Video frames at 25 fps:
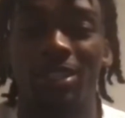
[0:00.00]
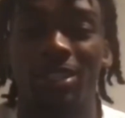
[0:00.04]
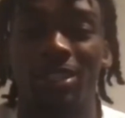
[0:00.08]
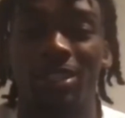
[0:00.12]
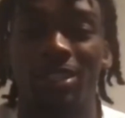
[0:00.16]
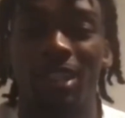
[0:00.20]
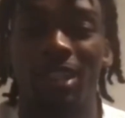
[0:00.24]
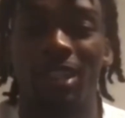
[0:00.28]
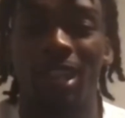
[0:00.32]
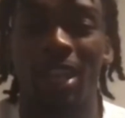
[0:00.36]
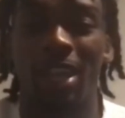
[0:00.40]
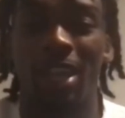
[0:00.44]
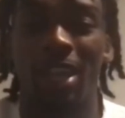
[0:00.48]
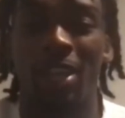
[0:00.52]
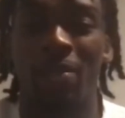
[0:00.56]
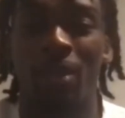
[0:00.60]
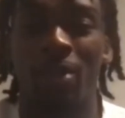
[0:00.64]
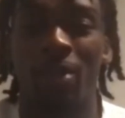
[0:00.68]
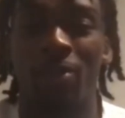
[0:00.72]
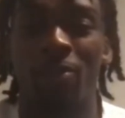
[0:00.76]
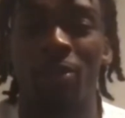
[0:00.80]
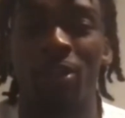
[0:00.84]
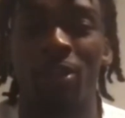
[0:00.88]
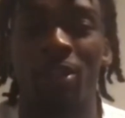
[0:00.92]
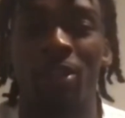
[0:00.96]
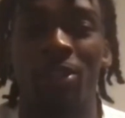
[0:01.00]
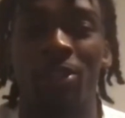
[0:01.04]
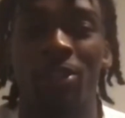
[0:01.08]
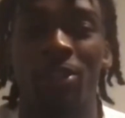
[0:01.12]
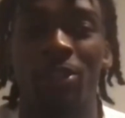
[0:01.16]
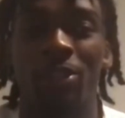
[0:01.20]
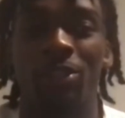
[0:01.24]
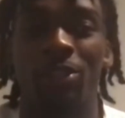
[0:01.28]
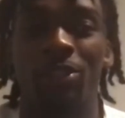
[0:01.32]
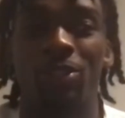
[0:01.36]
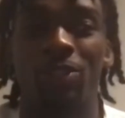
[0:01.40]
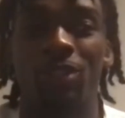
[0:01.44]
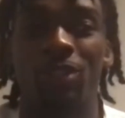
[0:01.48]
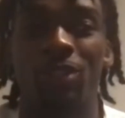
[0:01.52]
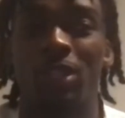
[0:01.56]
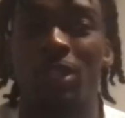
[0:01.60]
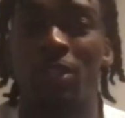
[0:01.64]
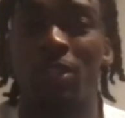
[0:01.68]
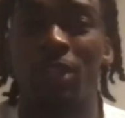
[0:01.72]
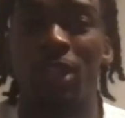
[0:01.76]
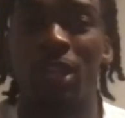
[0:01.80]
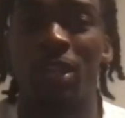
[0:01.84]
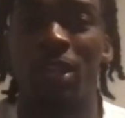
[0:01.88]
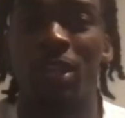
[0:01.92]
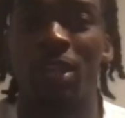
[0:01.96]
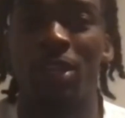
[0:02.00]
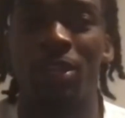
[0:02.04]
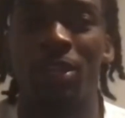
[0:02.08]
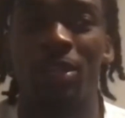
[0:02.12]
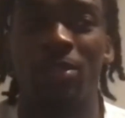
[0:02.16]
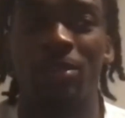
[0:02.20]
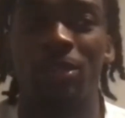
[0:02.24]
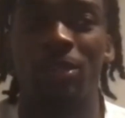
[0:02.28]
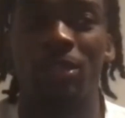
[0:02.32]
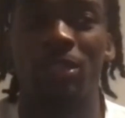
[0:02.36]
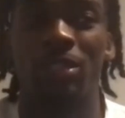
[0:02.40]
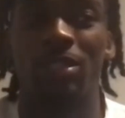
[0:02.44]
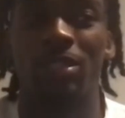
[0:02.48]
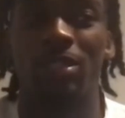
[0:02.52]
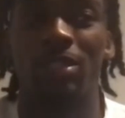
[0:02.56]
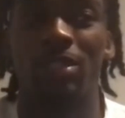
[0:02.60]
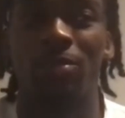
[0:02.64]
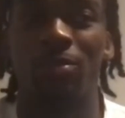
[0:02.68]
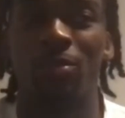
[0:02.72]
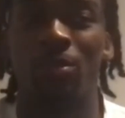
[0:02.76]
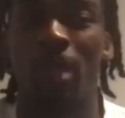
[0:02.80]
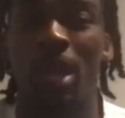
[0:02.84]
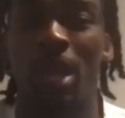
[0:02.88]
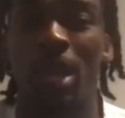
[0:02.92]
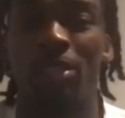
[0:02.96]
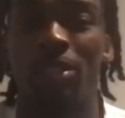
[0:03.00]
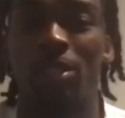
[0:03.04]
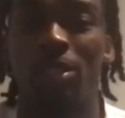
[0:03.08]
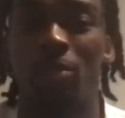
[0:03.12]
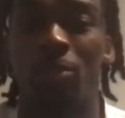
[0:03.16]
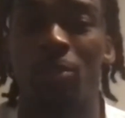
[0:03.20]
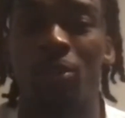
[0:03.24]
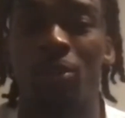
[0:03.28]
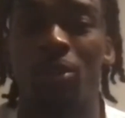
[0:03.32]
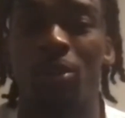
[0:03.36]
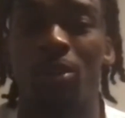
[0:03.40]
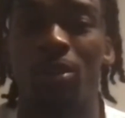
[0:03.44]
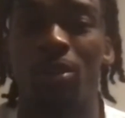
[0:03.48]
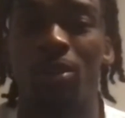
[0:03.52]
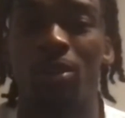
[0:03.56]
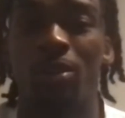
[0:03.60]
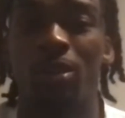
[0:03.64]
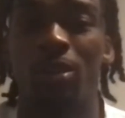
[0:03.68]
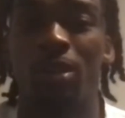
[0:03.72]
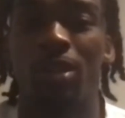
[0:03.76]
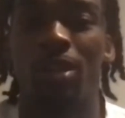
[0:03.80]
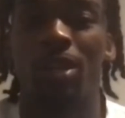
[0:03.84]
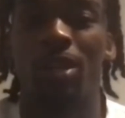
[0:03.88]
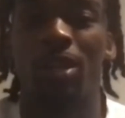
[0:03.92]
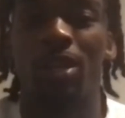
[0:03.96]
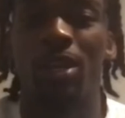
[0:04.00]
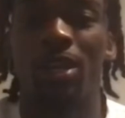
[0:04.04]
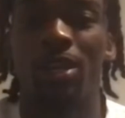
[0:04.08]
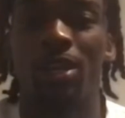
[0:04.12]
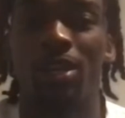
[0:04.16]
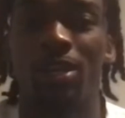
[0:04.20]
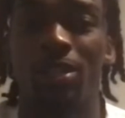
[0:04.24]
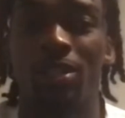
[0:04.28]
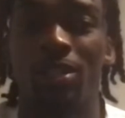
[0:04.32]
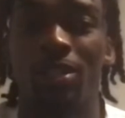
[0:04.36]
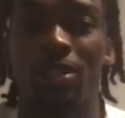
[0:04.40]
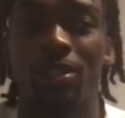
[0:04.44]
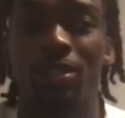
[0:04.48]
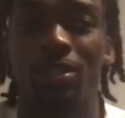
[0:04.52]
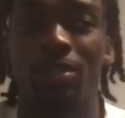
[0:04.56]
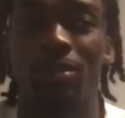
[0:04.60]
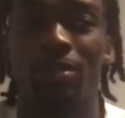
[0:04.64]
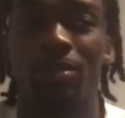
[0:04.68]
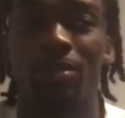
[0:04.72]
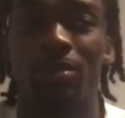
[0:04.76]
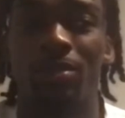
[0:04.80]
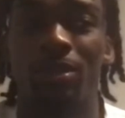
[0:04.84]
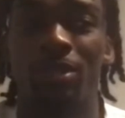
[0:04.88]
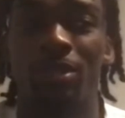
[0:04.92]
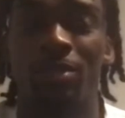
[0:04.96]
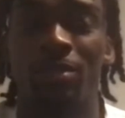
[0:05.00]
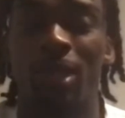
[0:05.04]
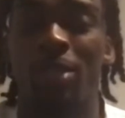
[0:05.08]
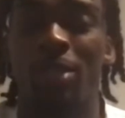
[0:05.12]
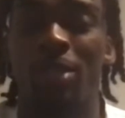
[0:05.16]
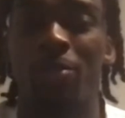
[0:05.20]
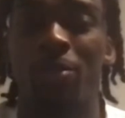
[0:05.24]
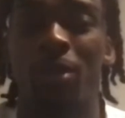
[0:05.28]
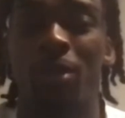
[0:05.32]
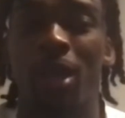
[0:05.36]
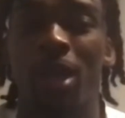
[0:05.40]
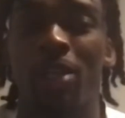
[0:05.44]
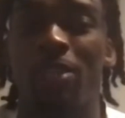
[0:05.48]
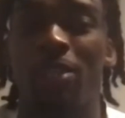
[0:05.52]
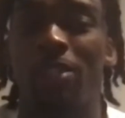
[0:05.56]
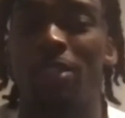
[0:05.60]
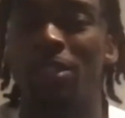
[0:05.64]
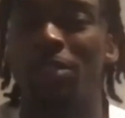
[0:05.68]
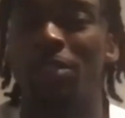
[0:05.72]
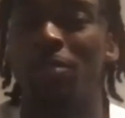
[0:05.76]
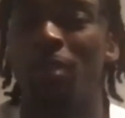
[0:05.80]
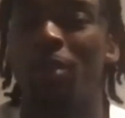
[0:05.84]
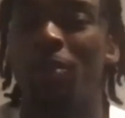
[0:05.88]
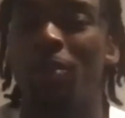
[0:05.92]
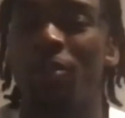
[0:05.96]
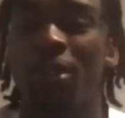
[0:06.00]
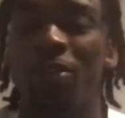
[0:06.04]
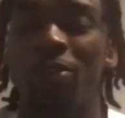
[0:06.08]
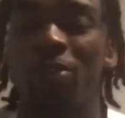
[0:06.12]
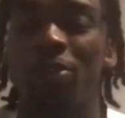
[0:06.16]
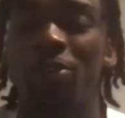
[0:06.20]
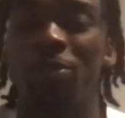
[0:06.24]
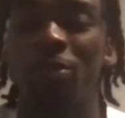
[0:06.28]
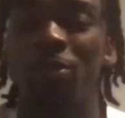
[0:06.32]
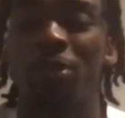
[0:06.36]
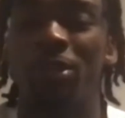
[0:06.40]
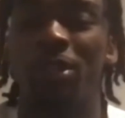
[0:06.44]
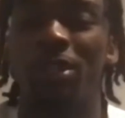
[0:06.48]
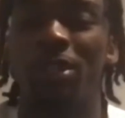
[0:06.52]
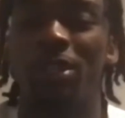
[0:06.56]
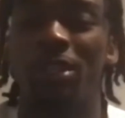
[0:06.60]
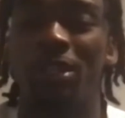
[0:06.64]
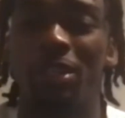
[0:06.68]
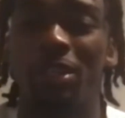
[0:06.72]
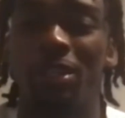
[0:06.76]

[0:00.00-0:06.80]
Like anime videos, video games, just basketball. Because basketball actually is my favorite sport.